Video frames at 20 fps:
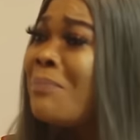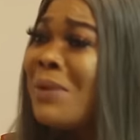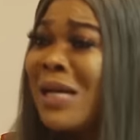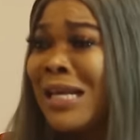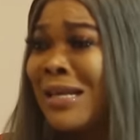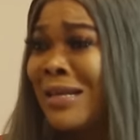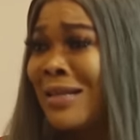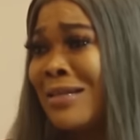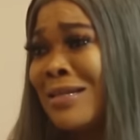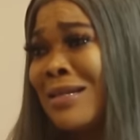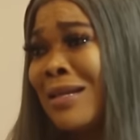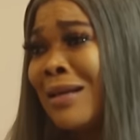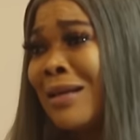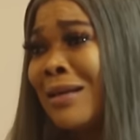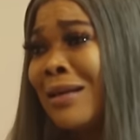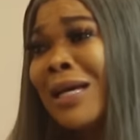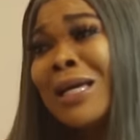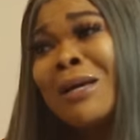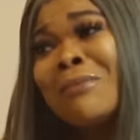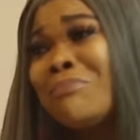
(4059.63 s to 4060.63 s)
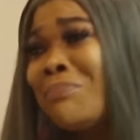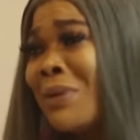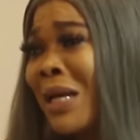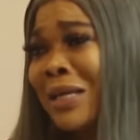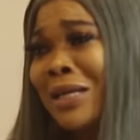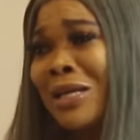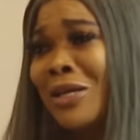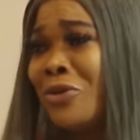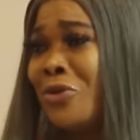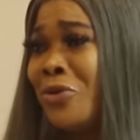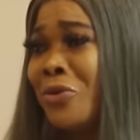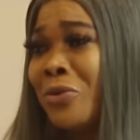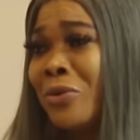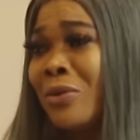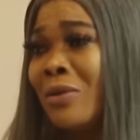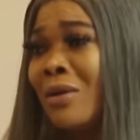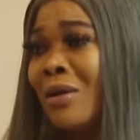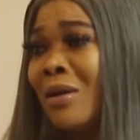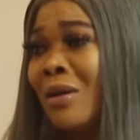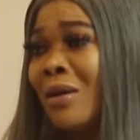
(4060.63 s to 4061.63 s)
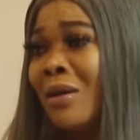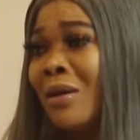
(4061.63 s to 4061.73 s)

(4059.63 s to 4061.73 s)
Please, I am begging you.